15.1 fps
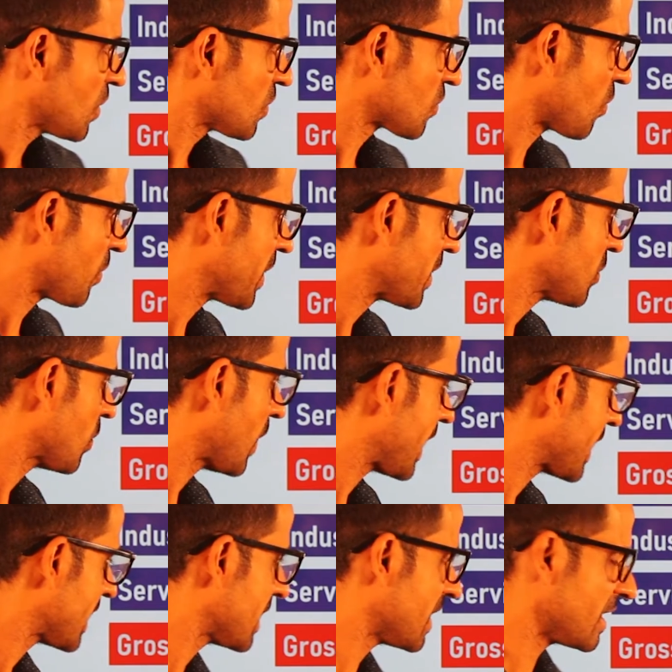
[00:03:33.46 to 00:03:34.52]
So when you
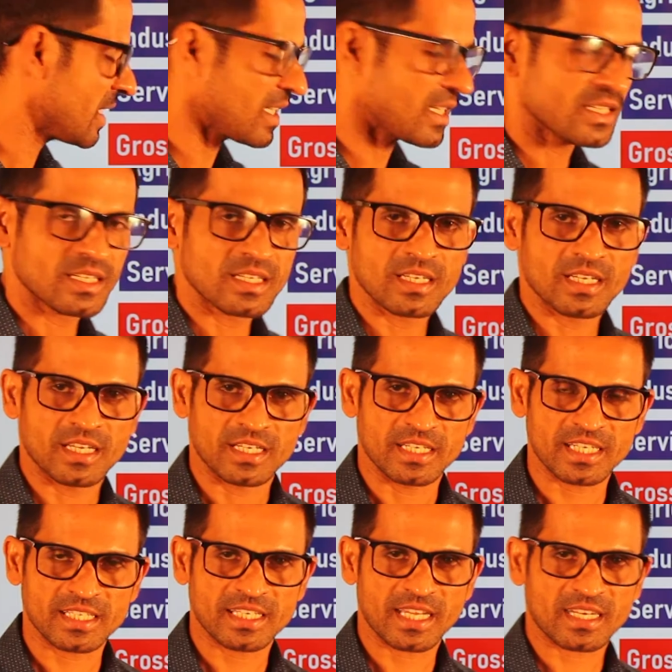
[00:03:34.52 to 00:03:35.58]
add
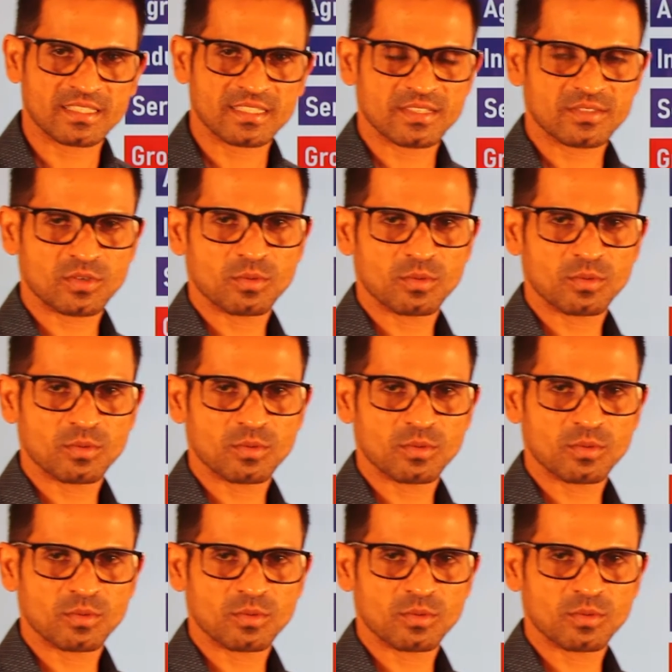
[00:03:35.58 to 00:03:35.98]
net taxes